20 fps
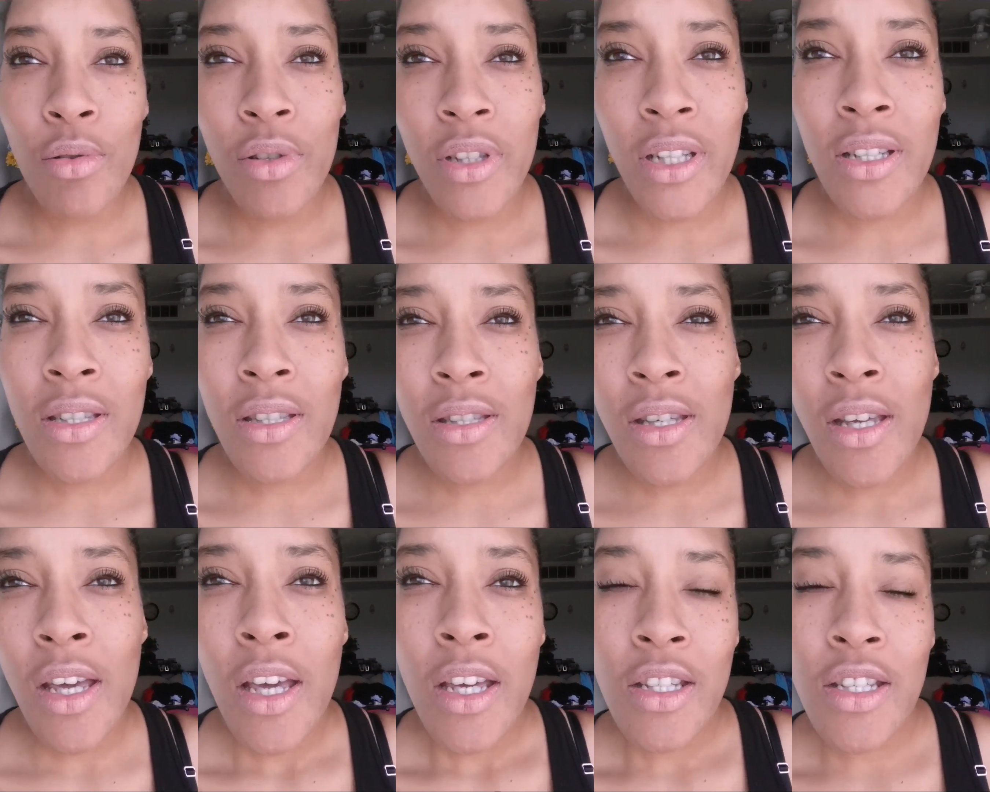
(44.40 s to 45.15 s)

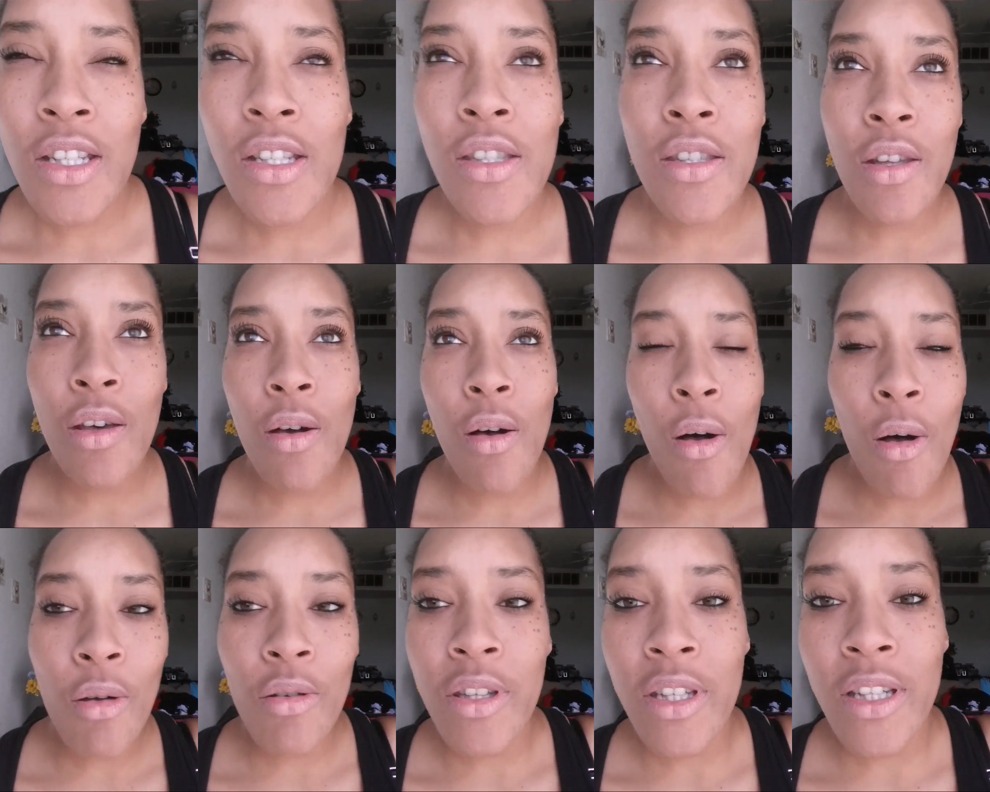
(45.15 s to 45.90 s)
oldest. She's
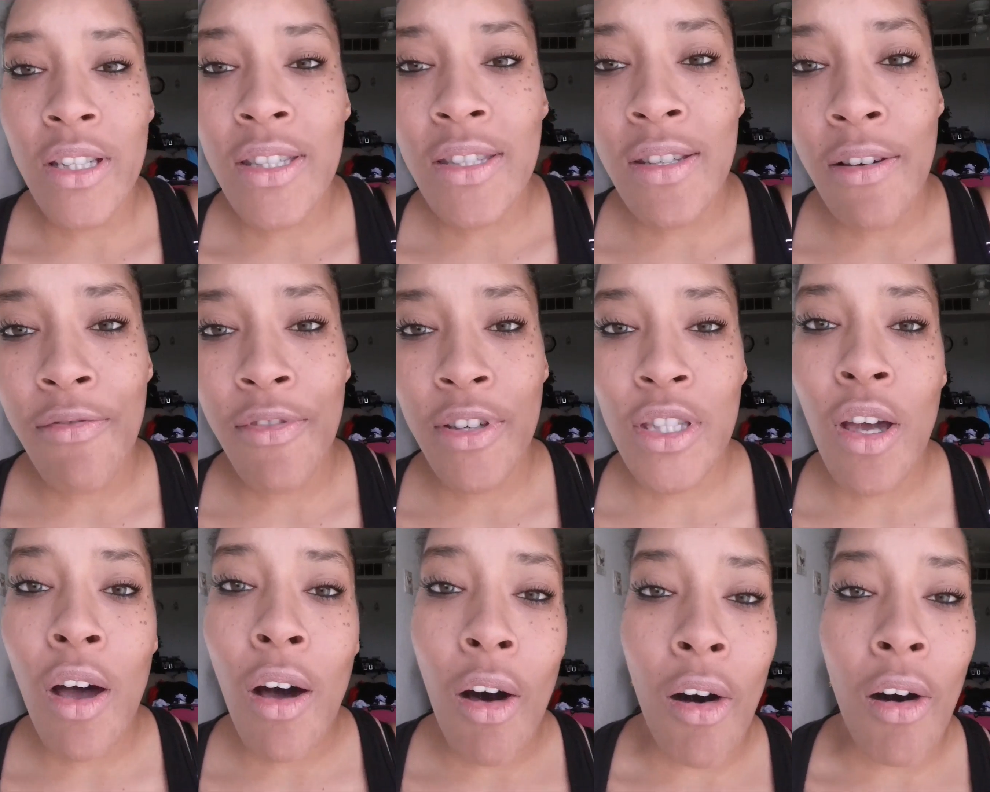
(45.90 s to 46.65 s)
the oldest
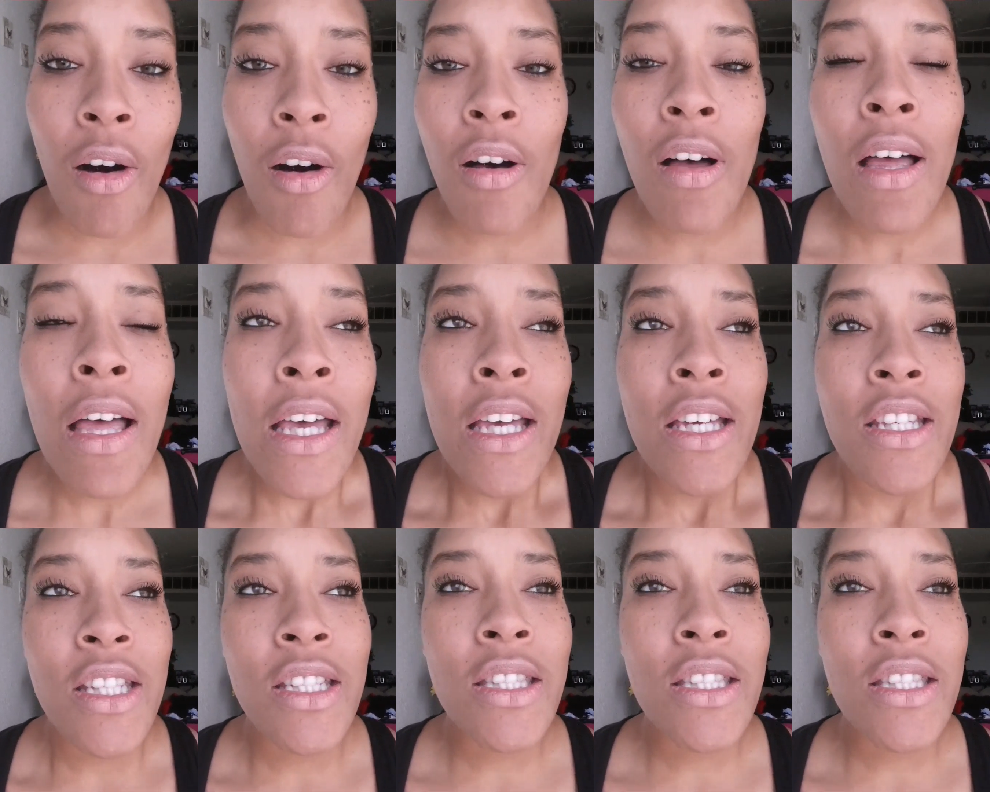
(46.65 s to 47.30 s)
of us all.